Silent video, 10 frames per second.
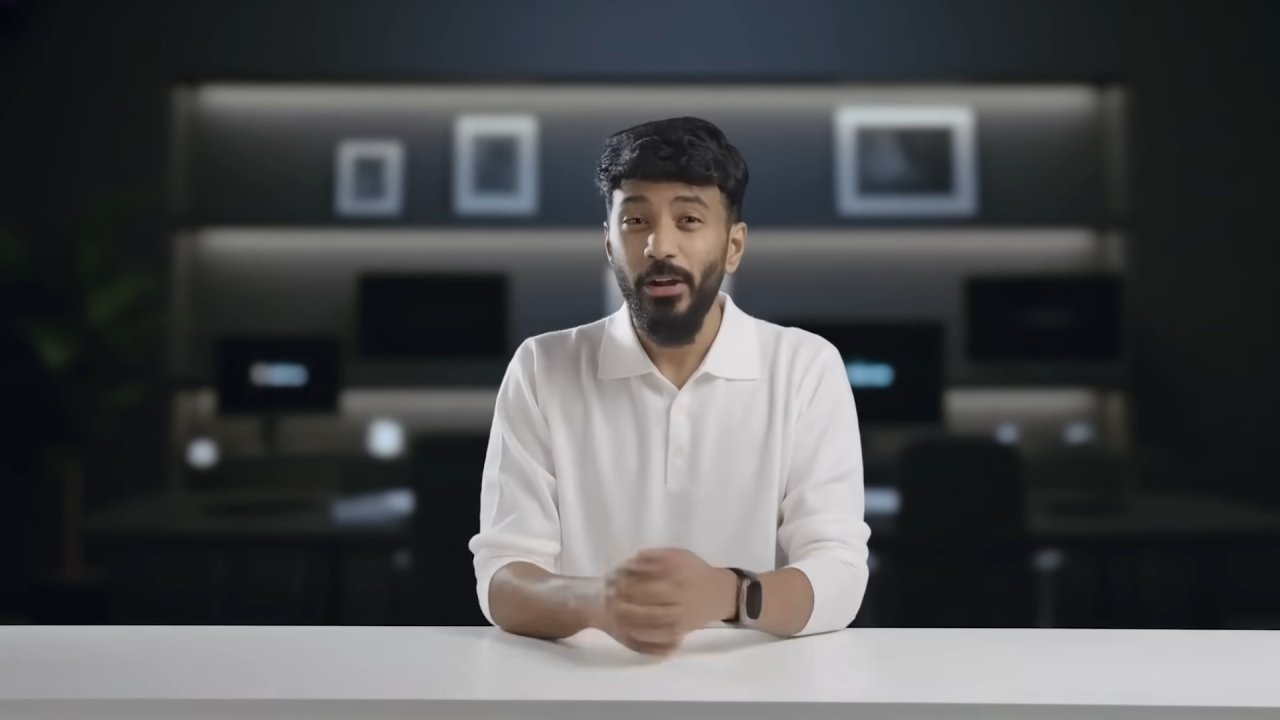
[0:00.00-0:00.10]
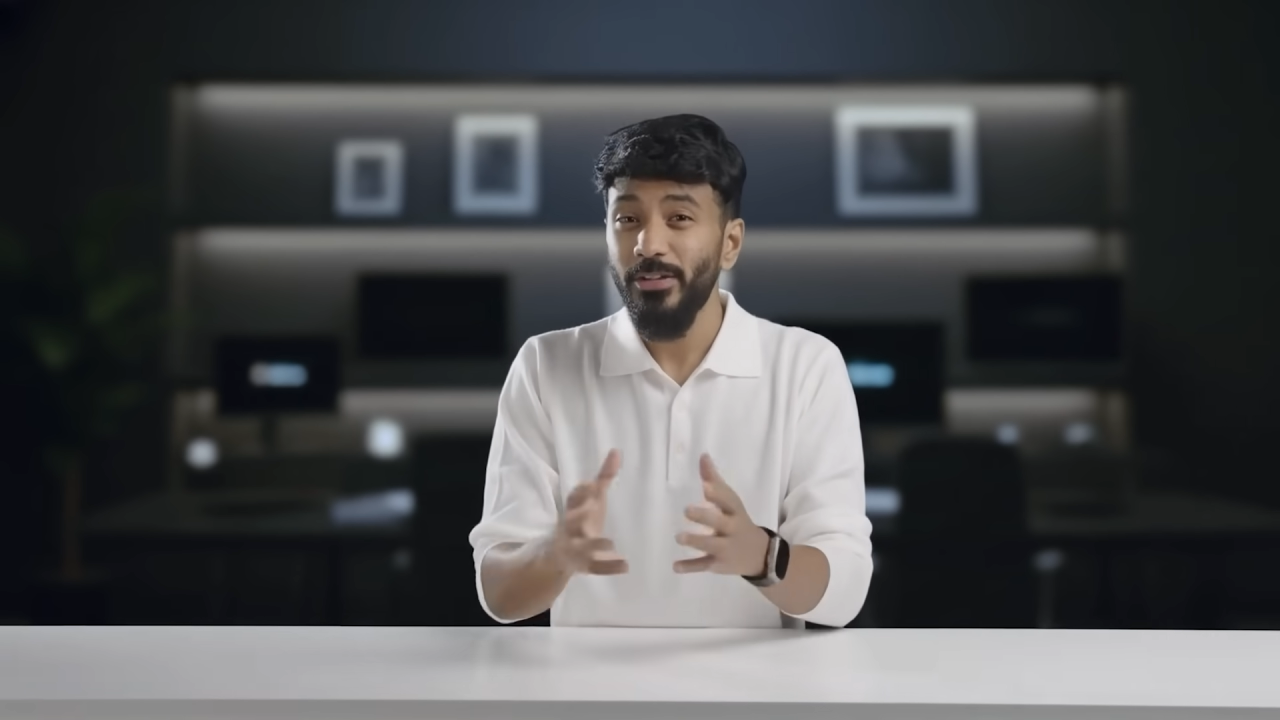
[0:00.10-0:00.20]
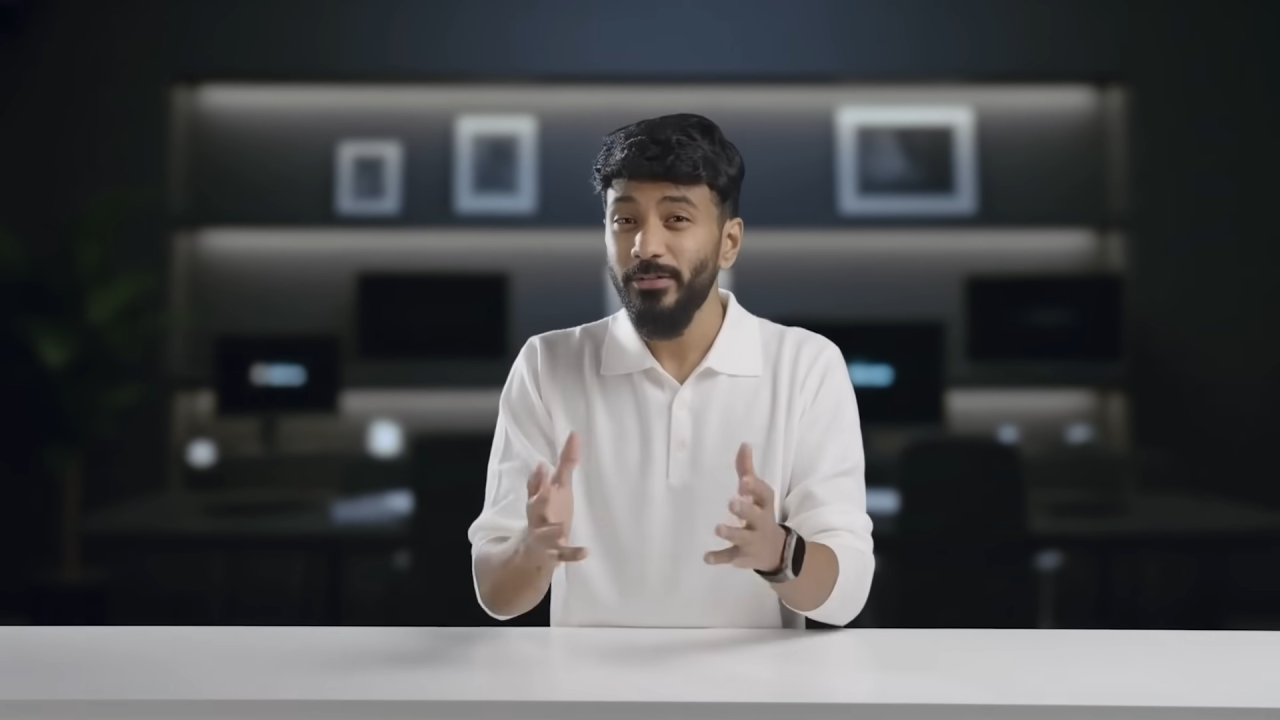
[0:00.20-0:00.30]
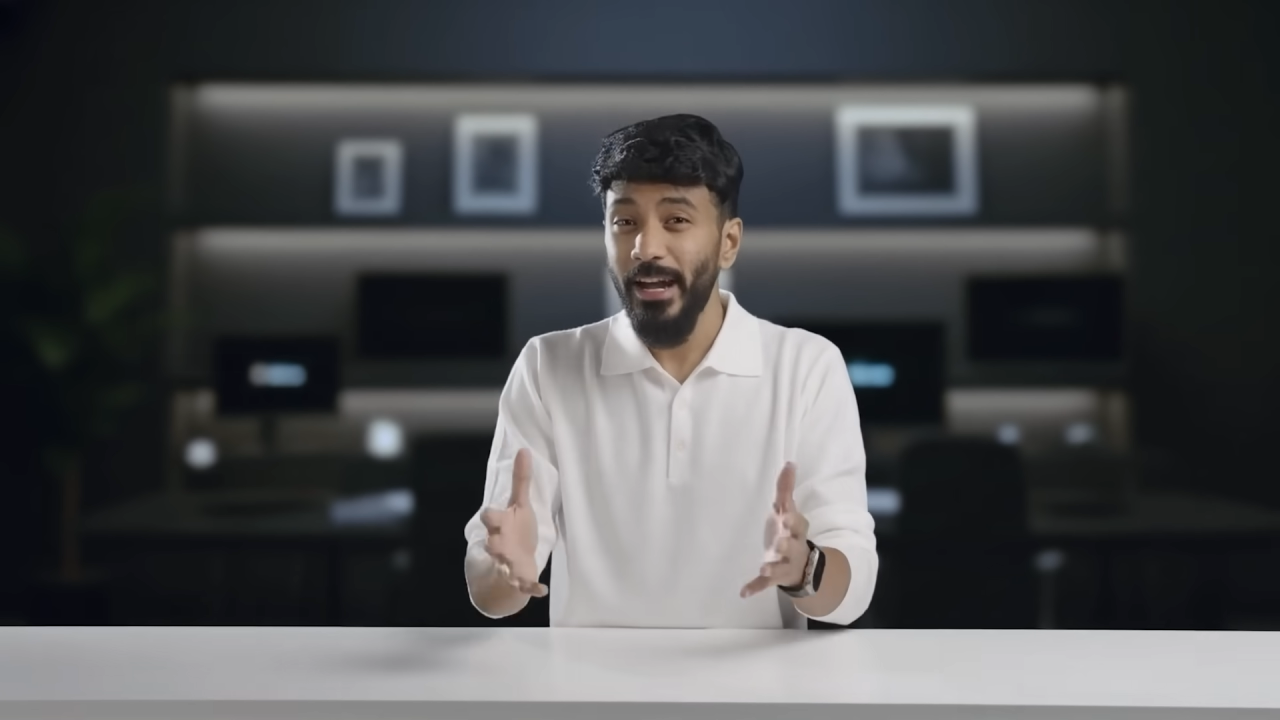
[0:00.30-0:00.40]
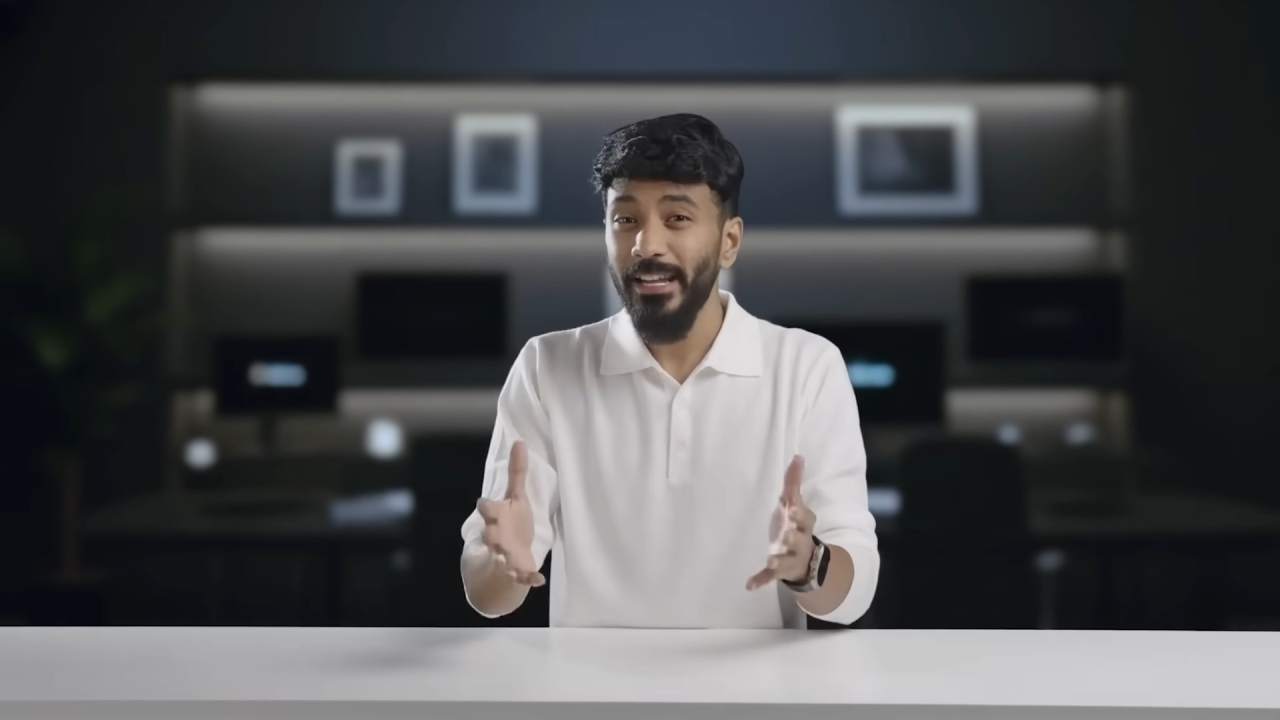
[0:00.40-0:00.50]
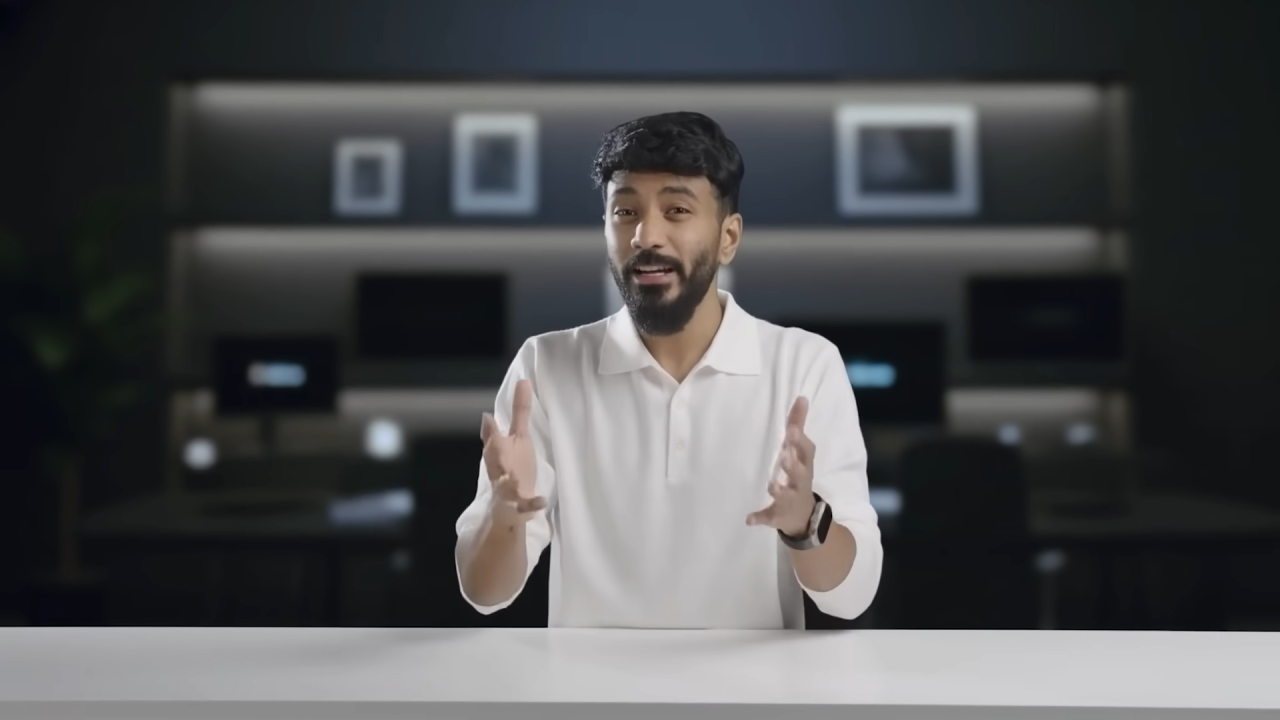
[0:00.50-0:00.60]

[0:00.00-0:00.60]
Here's why